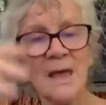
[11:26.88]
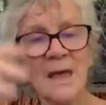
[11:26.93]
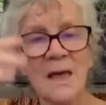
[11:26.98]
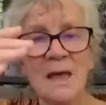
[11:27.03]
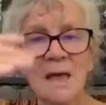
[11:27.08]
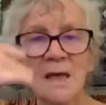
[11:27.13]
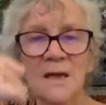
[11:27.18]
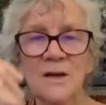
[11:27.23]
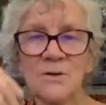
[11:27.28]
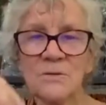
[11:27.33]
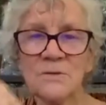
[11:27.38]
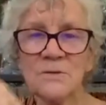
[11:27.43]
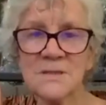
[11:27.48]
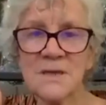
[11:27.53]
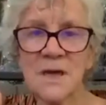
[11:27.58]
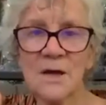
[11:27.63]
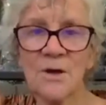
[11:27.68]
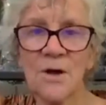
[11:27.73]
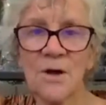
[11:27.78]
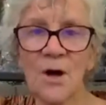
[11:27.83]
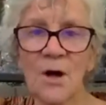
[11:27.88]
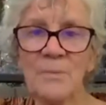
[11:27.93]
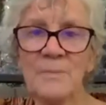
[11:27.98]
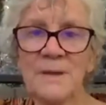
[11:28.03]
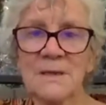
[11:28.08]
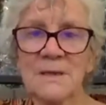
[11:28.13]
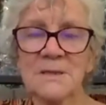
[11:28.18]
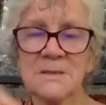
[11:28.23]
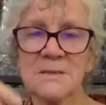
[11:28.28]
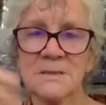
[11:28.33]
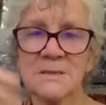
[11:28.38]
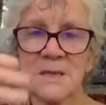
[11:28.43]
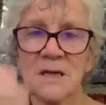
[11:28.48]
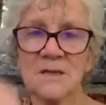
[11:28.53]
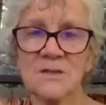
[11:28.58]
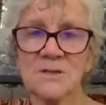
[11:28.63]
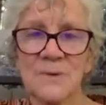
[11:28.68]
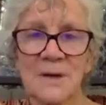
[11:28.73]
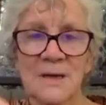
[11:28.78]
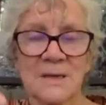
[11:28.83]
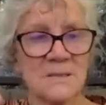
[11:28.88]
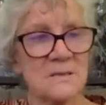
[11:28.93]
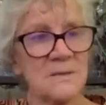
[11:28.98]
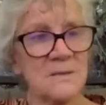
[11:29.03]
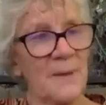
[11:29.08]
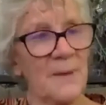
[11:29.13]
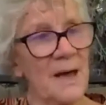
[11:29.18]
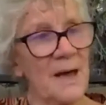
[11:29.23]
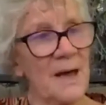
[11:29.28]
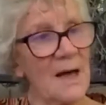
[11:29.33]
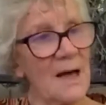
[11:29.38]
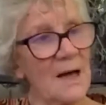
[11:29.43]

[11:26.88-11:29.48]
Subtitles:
It also got me to start to ask some hard